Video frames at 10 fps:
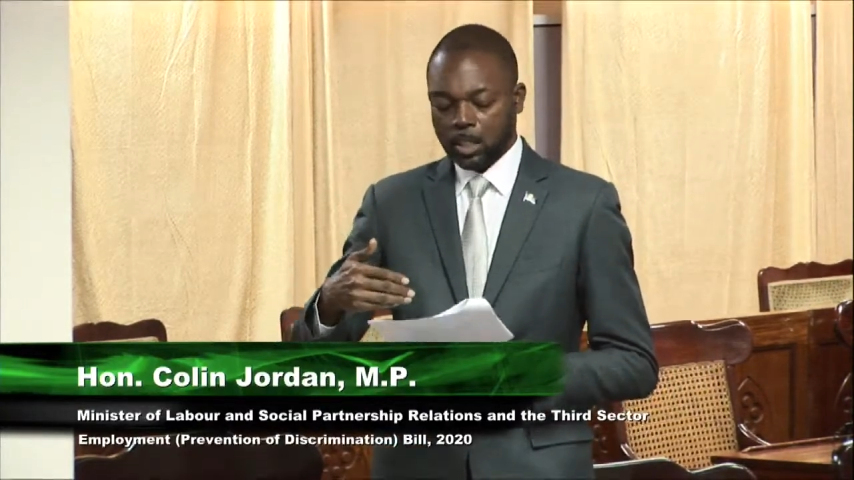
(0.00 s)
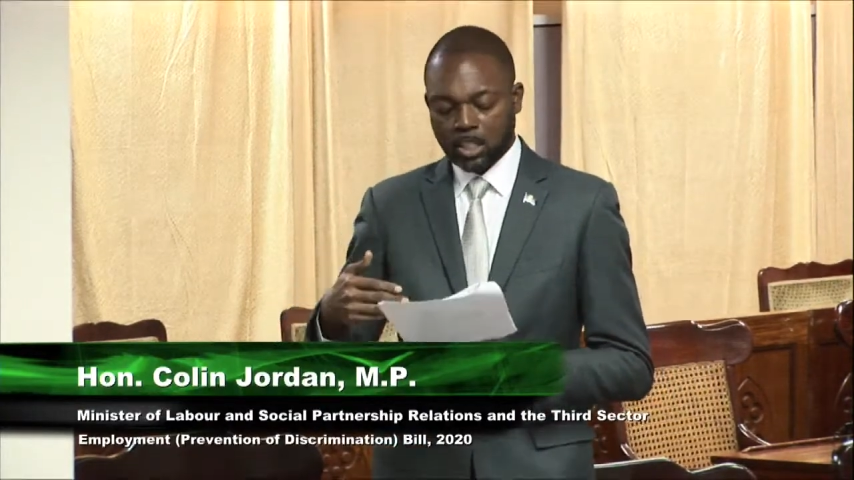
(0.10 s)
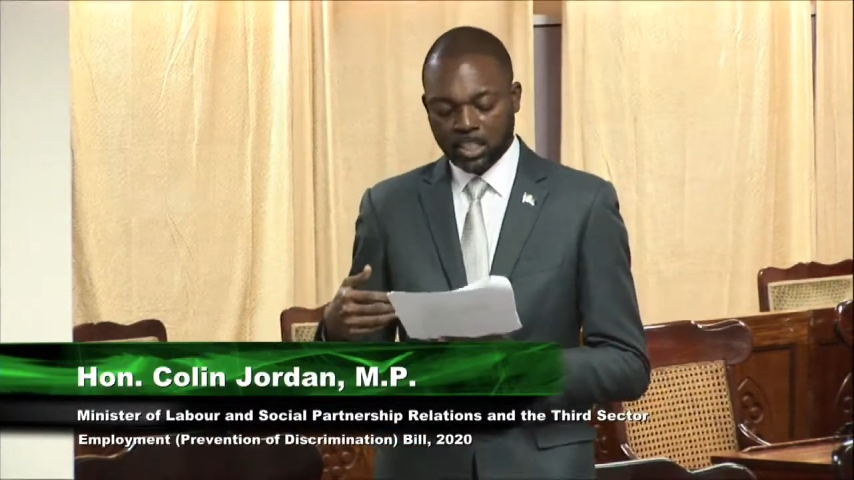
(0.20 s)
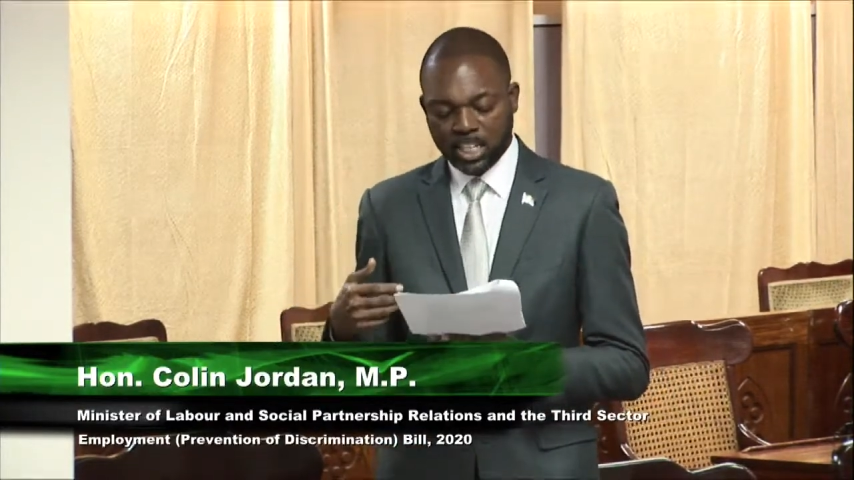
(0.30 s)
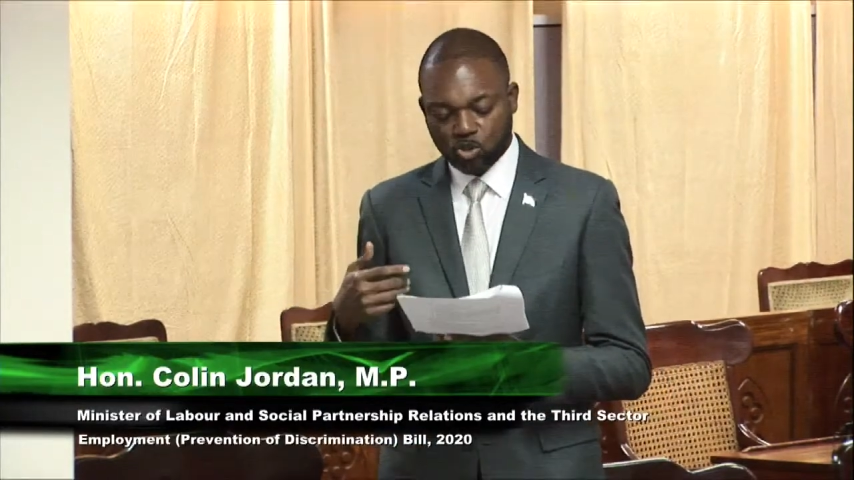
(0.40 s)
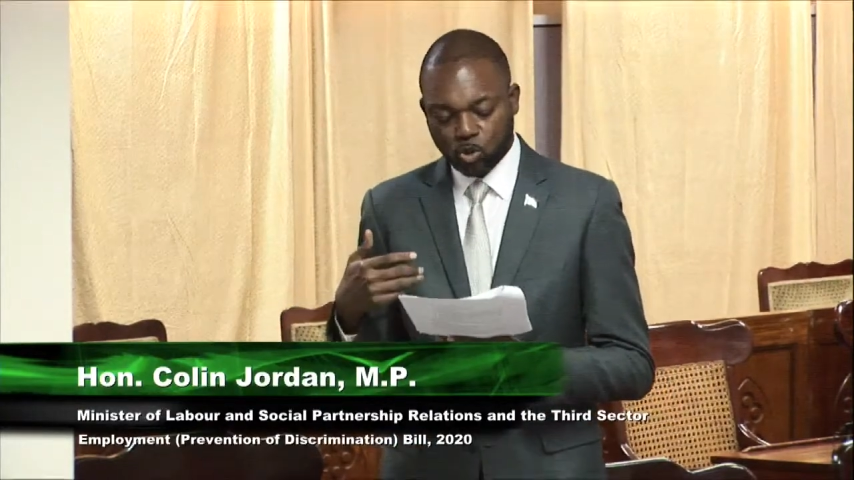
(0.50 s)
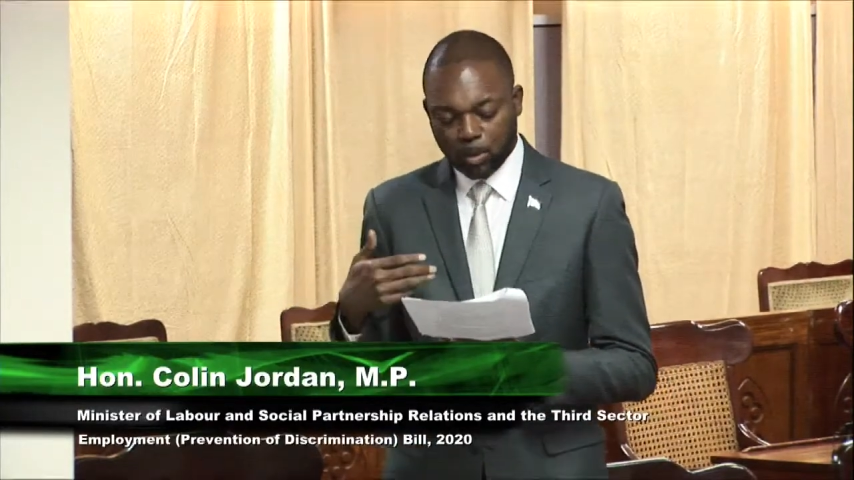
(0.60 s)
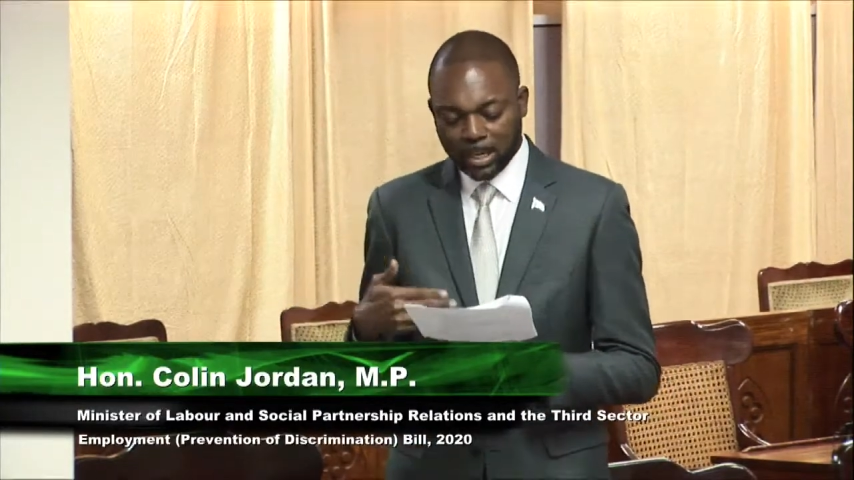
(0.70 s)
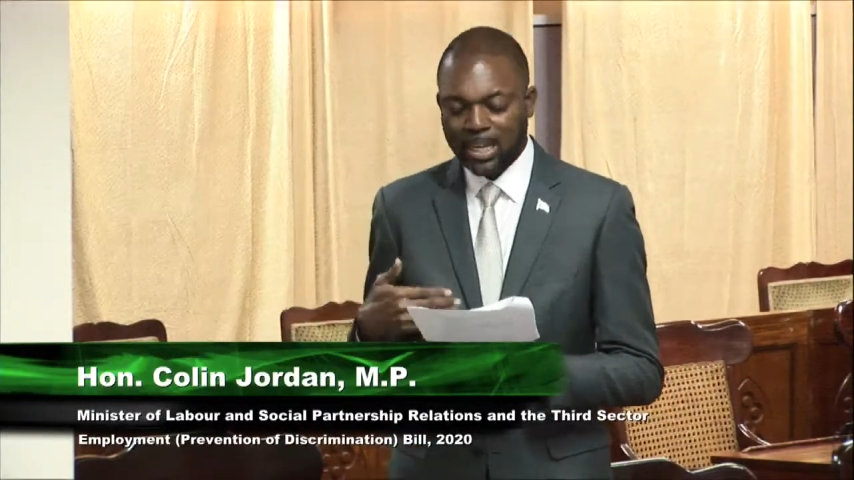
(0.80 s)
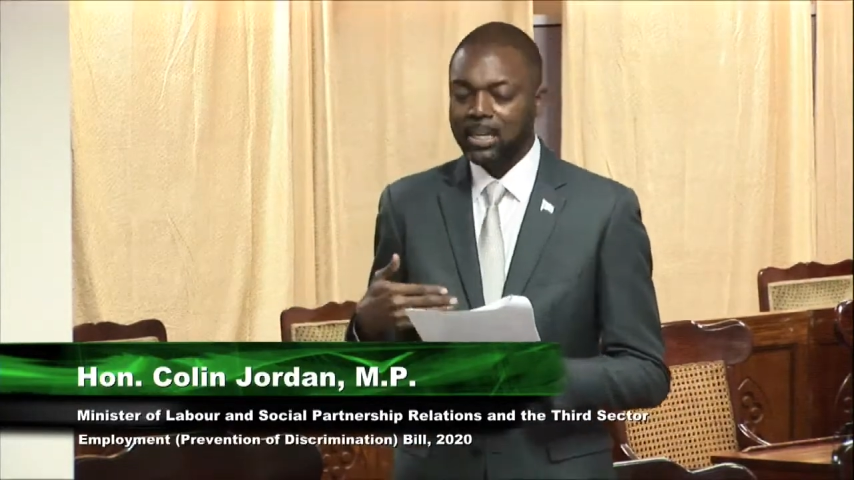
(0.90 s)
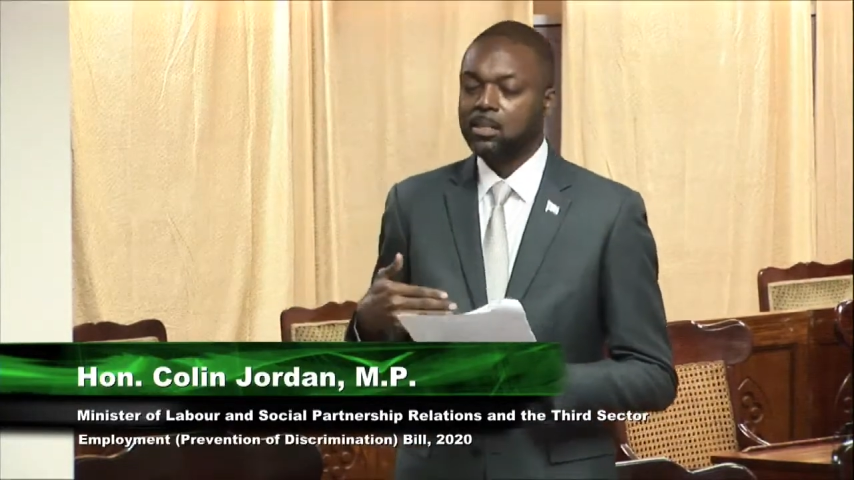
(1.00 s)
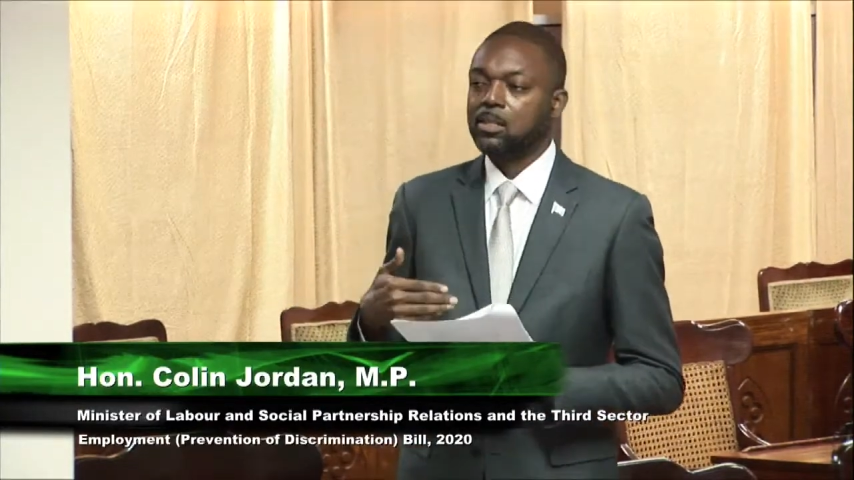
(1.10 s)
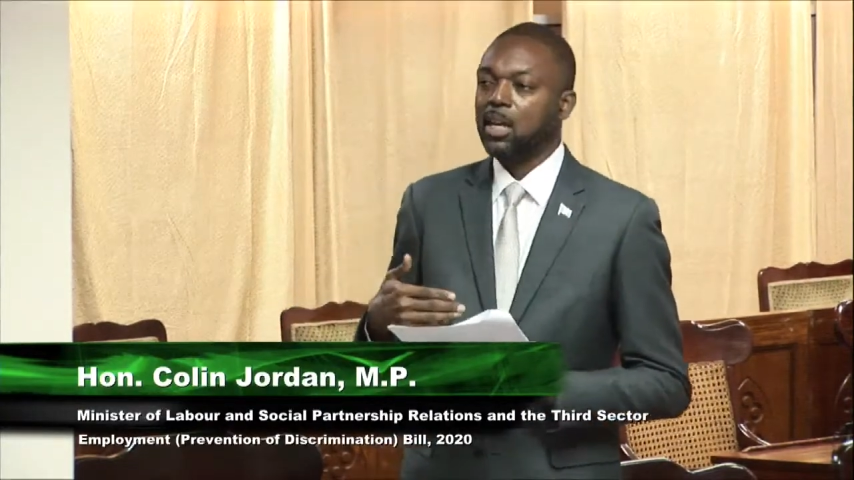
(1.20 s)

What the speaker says: to discriminate